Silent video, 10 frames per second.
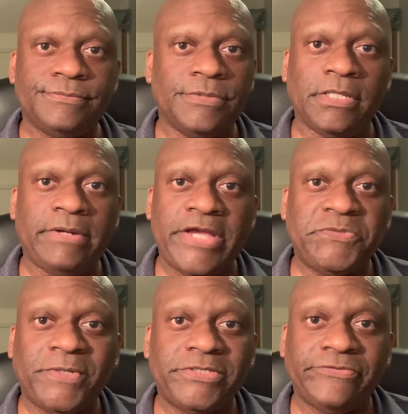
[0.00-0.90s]
other
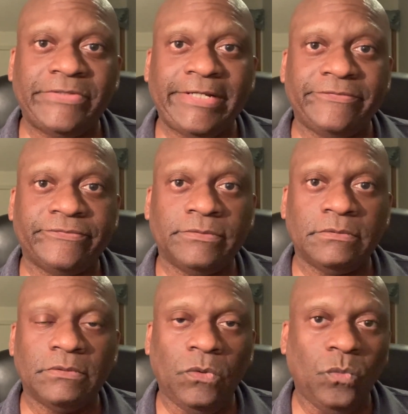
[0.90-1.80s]
aspects of life.
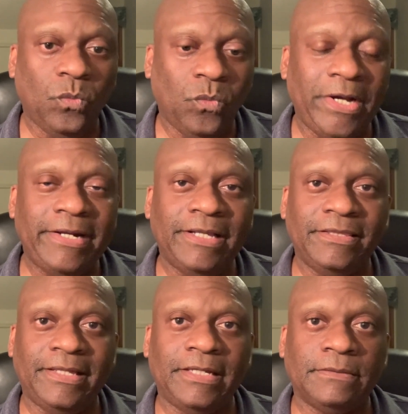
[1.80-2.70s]
Why not
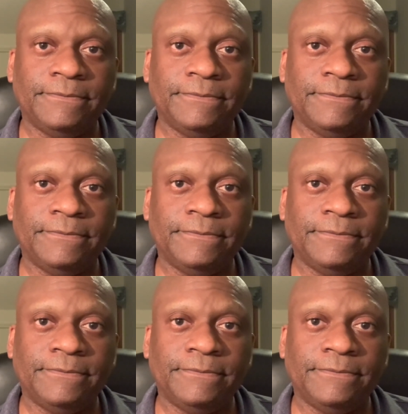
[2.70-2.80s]
that?